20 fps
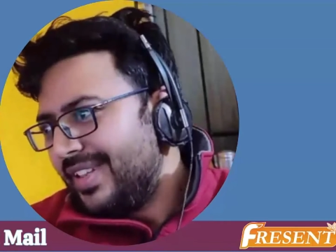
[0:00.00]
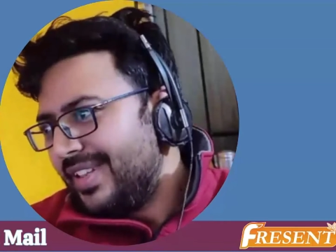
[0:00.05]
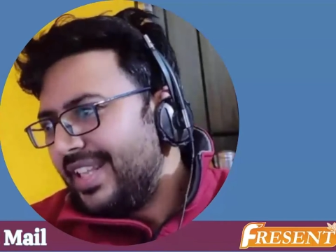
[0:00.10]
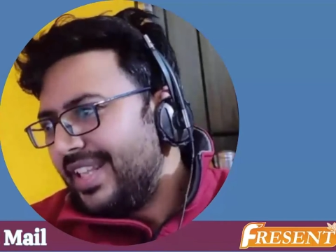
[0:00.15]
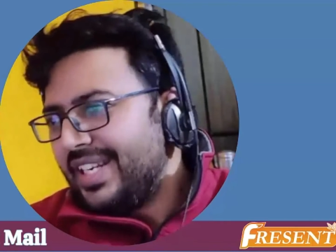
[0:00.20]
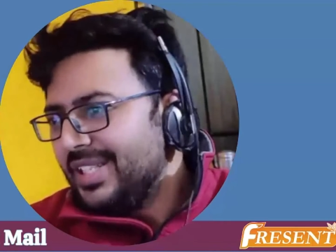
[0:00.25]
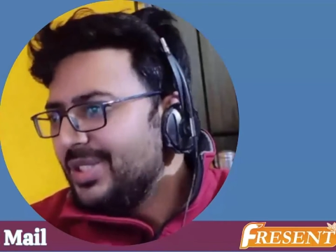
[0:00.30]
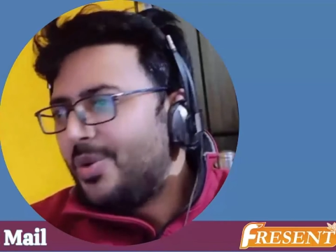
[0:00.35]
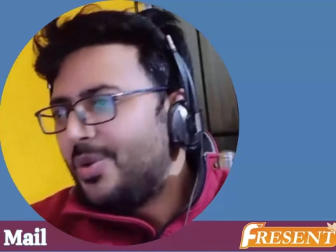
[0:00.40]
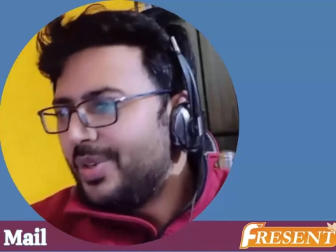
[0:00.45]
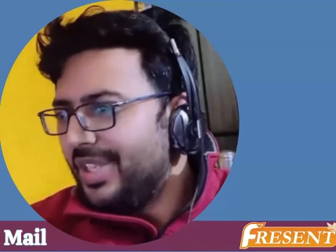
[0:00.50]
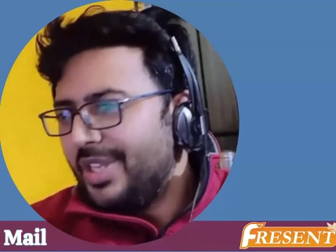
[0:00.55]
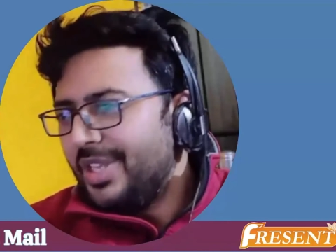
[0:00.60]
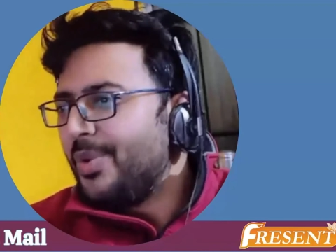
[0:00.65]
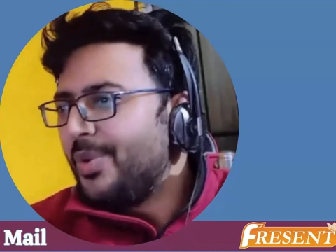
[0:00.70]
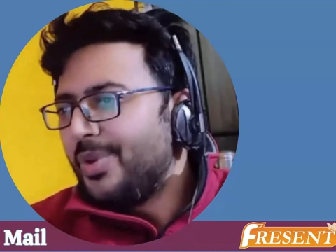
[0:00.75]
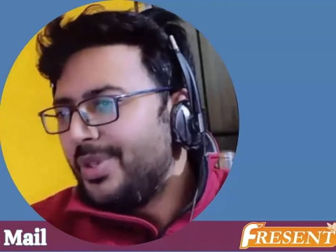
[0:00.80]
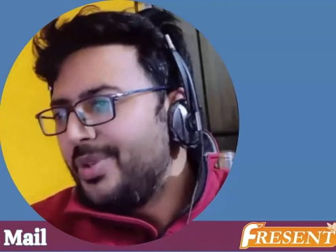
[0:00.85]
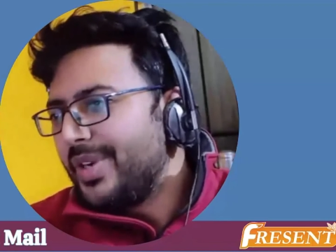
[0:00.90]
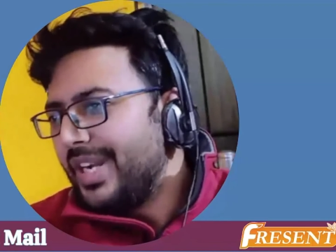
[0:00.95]
That is the only
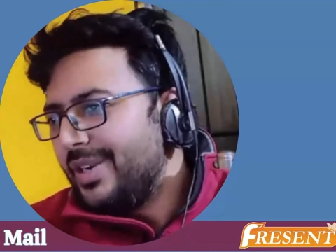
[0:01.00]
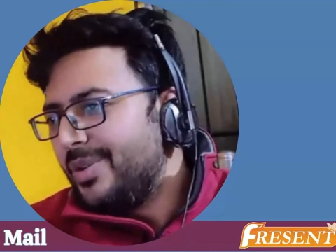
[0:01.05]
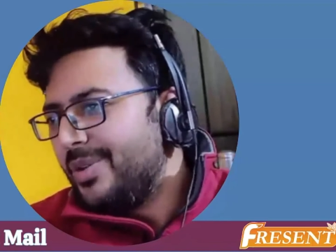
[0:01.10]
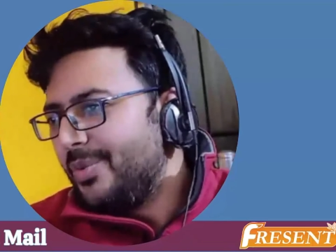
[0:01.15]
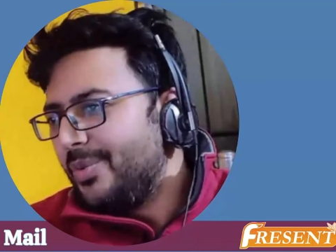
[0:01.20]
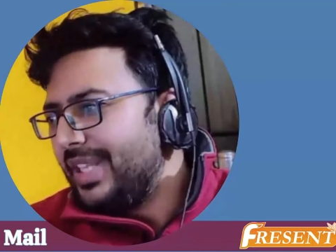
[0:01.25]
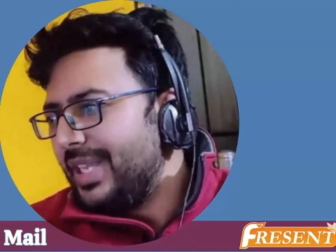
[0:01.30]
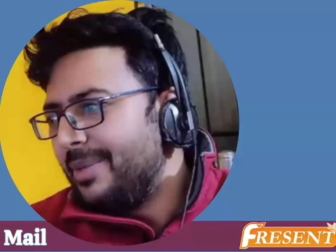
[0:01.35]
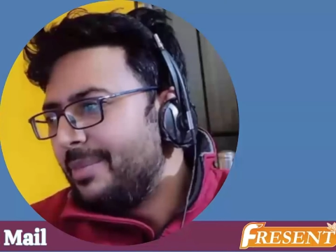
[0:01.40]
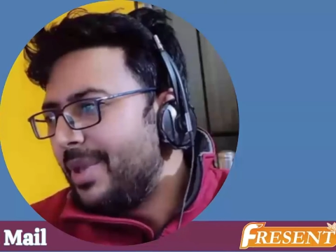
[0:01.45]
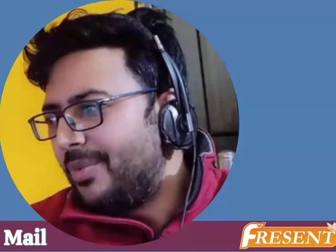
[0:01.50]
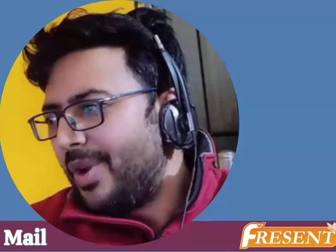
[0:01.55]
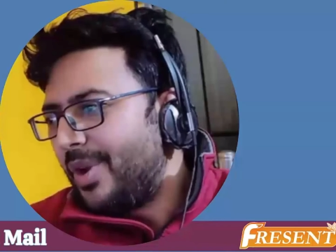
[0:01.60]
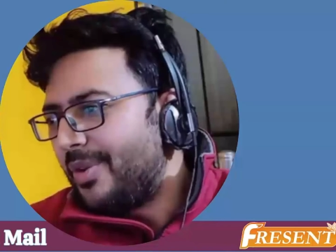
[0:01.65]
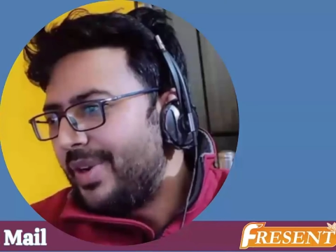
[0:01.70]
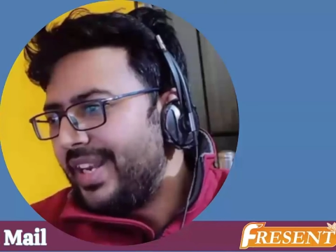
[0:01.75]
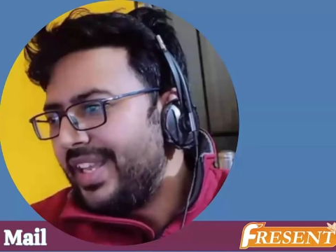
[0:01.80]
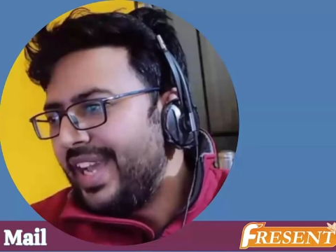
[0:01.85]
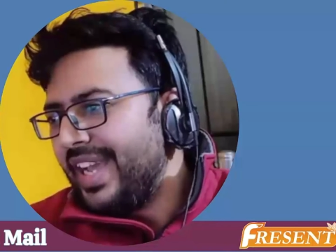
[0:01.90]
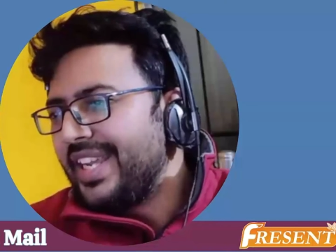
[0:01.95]
flow you can do with email forwarding.